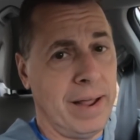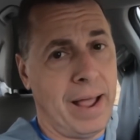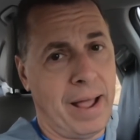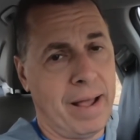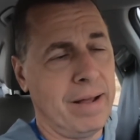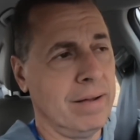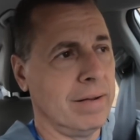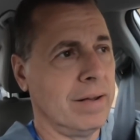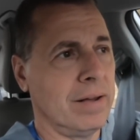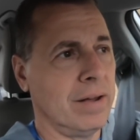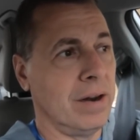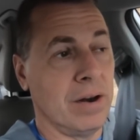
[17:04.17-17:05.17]
Yeah.
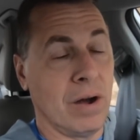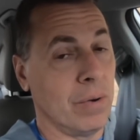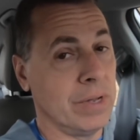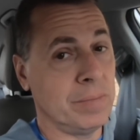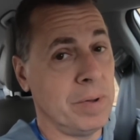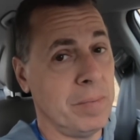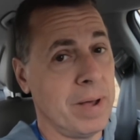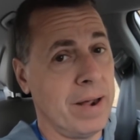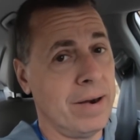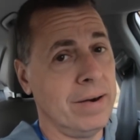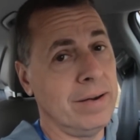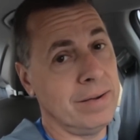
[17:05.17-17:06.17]
Could it always be
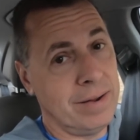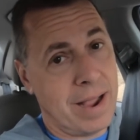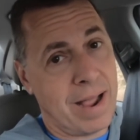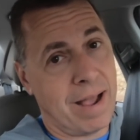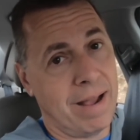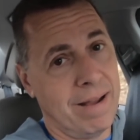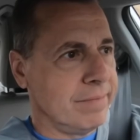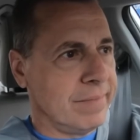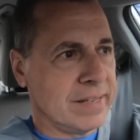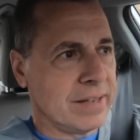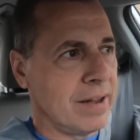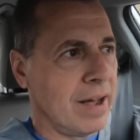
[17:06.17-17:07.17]
better? Yeah.
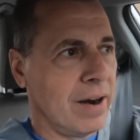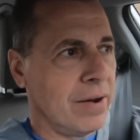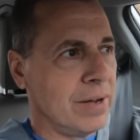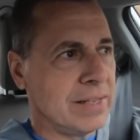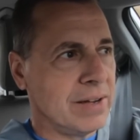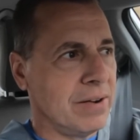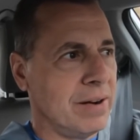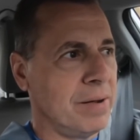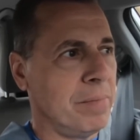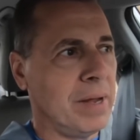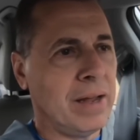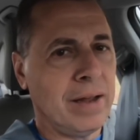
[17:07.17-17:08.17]
It's not always going to
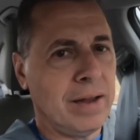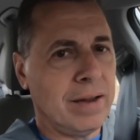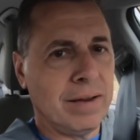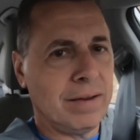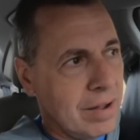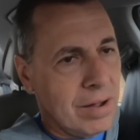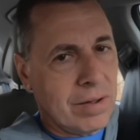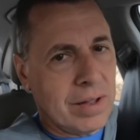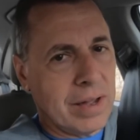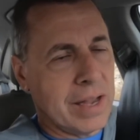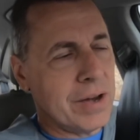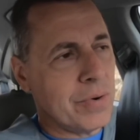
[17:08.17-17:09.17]
be all
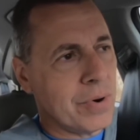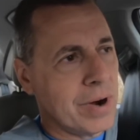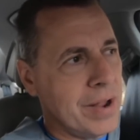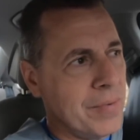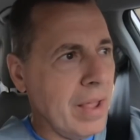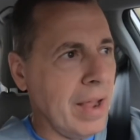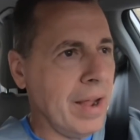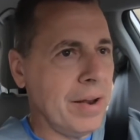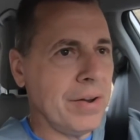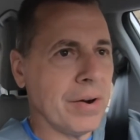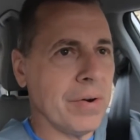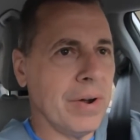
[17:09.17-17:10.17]
hunky-dory,
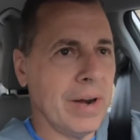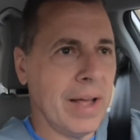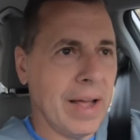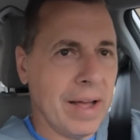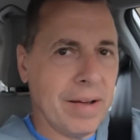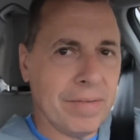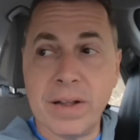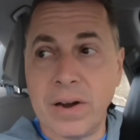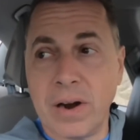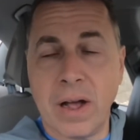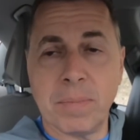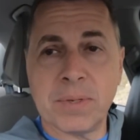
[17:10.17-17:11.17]
and you're going to have
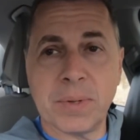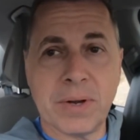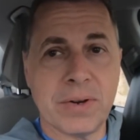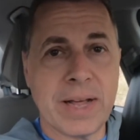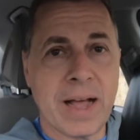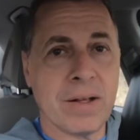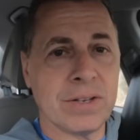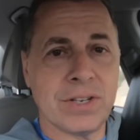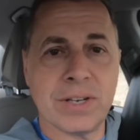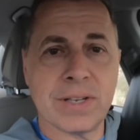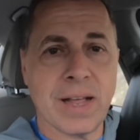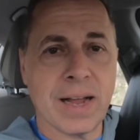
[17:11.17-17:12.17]
your ups with your downs
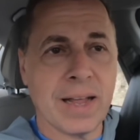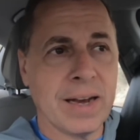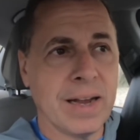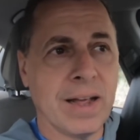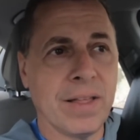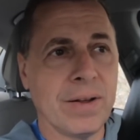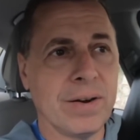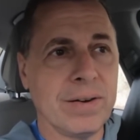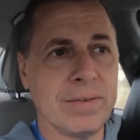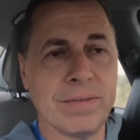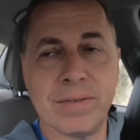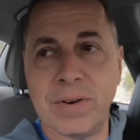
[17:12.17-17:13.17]
just like any
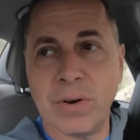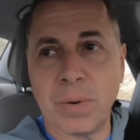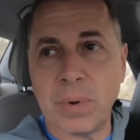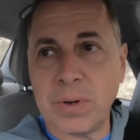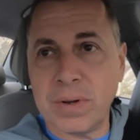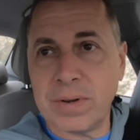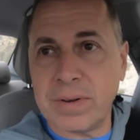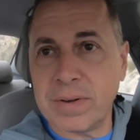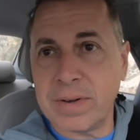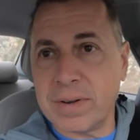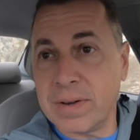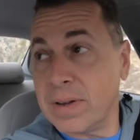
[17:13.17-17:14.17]
other normal
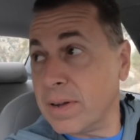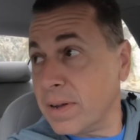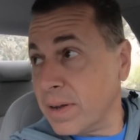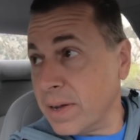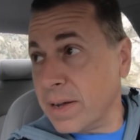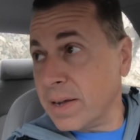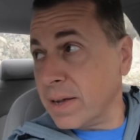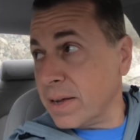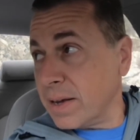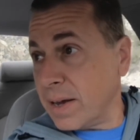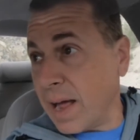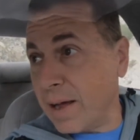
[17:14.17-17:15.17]

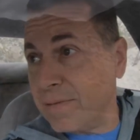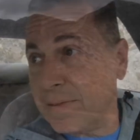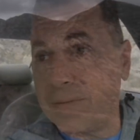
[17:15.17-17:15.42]
life.